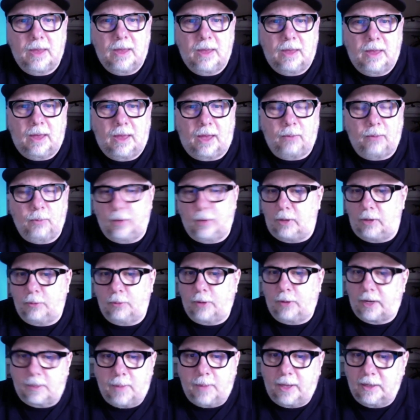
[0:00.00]
I really
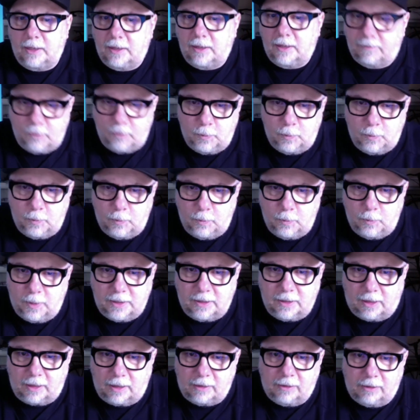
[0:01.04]
recommend, have you been
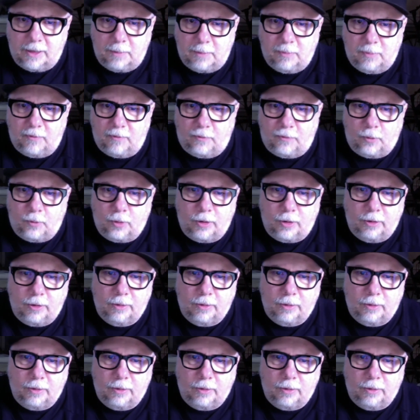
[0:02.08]
to Angoulême before?